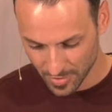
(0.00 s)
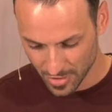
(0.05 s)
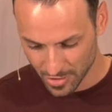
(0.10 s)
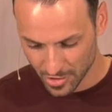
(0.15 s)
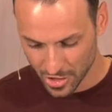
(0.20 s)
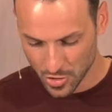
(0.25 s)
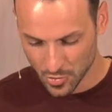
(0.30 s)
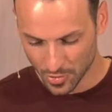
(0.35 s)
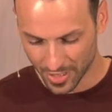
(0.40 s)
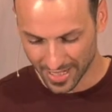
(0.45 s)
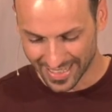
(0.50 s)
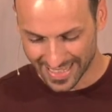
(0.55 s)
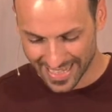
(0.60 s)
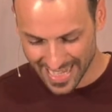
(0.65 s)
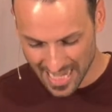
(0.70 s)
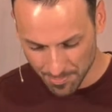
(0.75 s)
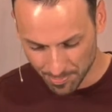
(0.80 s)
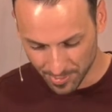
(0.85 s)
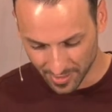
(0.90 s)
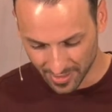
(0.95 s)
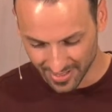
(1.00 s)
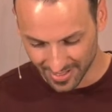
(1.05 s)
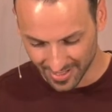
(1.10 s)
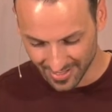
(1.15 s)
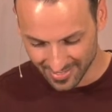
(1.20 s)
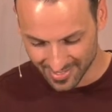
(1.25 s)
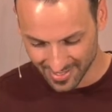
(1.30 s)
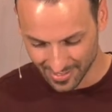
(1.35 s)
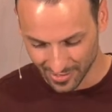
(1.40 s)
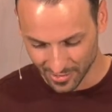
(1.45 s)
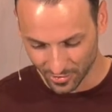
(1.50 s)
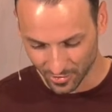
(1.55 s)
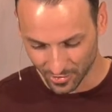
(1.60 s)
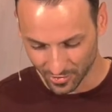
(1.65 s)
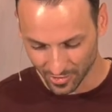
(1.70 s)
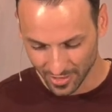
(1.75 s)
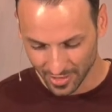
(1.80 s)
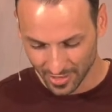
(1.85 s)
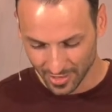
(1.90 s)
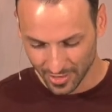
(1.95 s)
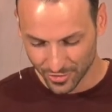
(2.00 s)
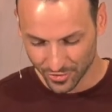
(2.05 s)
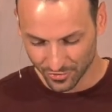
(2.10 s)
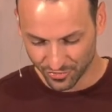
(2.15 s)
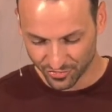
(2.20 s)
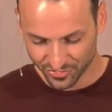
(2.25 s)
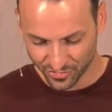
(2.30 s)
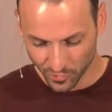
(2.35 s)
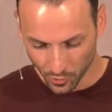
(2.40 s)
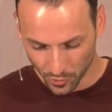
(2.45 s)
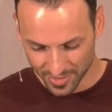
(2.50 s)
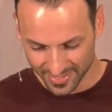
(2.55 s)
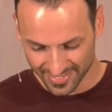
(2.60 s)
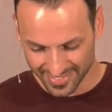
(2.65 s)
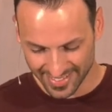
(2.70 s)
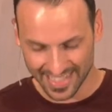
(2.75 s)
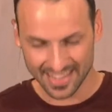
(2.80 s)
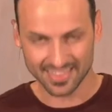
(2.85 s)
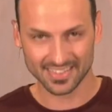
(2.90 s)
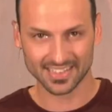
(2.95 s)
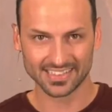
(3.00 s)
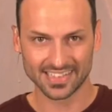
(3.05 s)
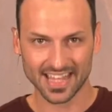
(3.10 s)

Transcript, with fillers: You are to keep it until the 14th